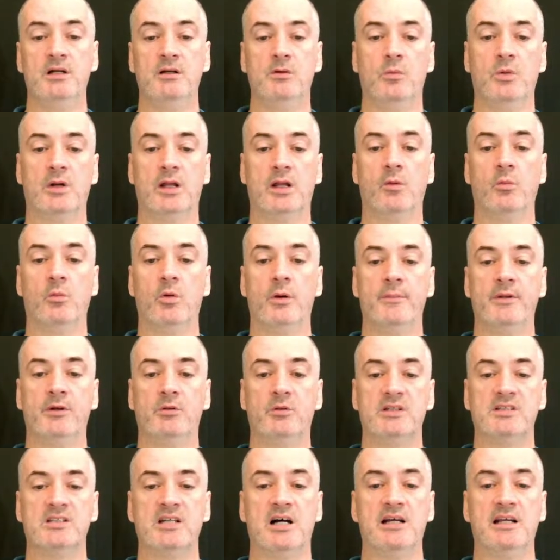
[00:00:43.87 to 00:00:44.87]
when a woman
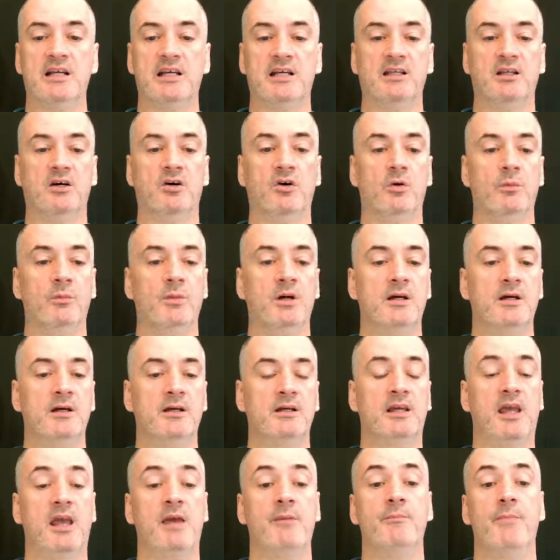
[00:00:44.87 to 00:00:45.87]
residing in the home
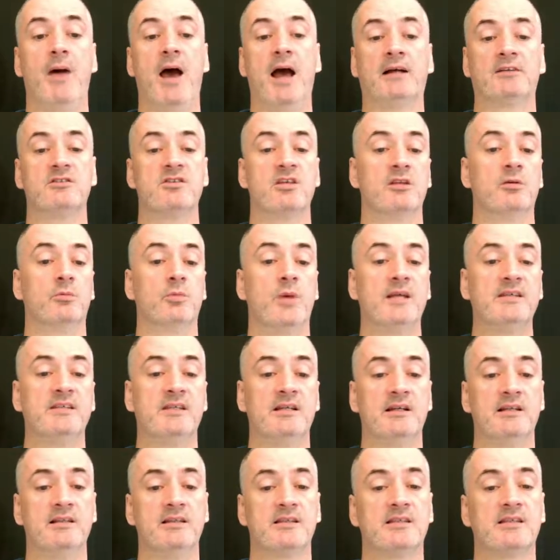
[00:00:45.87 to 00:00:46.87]
came back to the
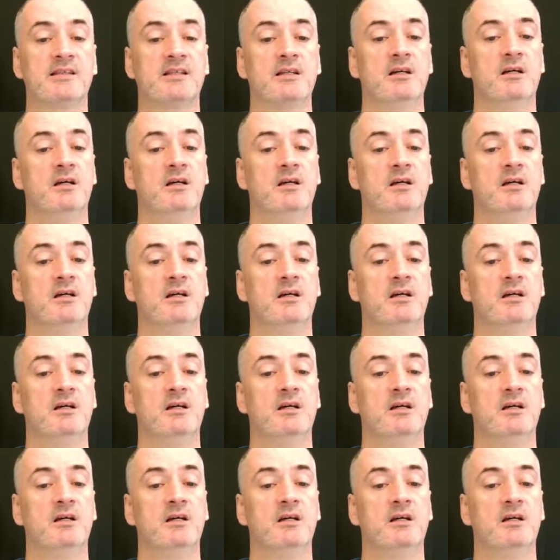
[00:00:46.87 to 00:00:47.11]
residence